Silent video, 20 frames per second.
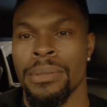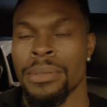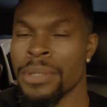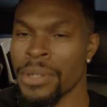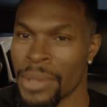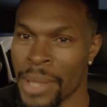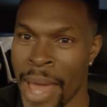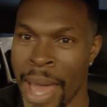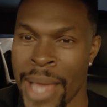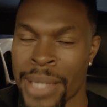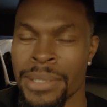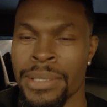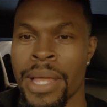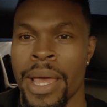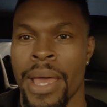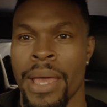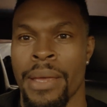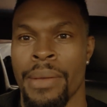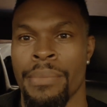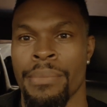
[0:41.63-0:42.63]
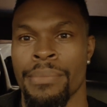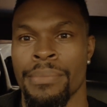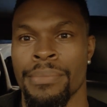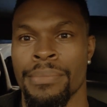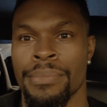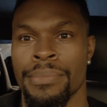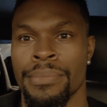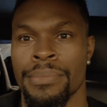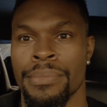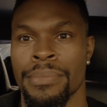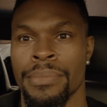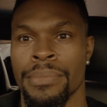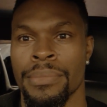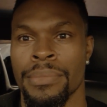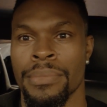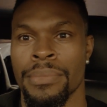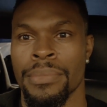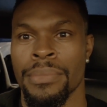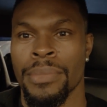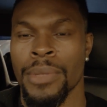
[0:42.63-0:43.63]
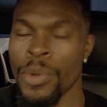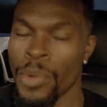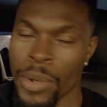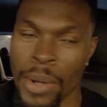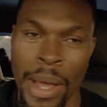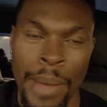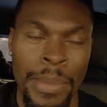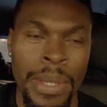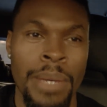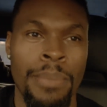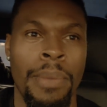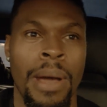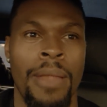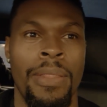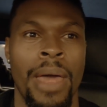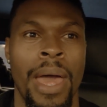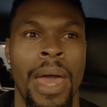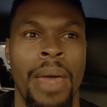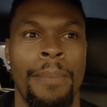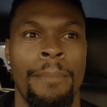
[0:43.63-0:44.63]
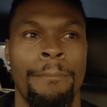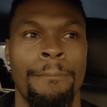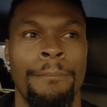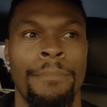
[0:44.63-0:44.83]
your last name. What do I mean by that?